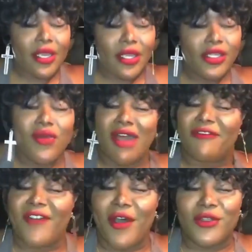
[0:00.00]
You are
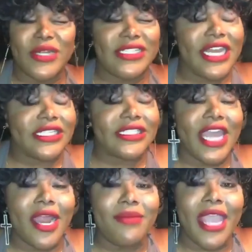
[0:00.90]
false witnesses that'll
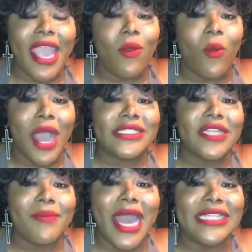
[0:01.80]
stand up there and watch
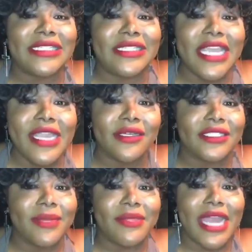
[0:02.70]
somebody steal
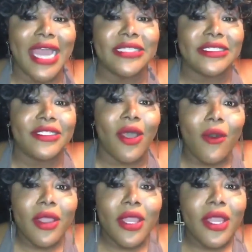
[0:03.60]
something out the
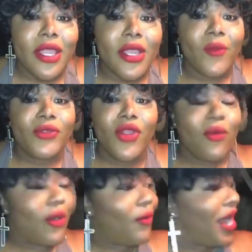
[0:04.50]
store. You
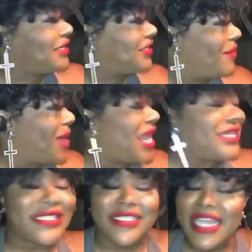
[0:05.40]
will watch somebody
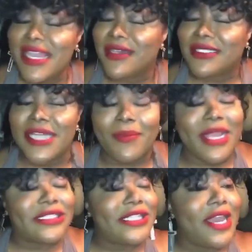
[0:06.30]
steal something
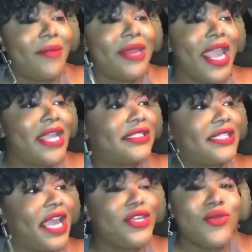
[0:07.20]
and stand up there and
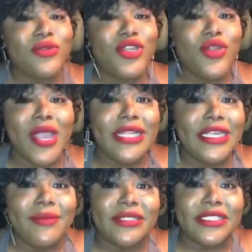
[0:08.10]
say you ain't
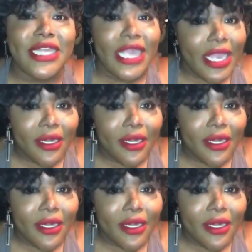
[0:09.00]
even steal.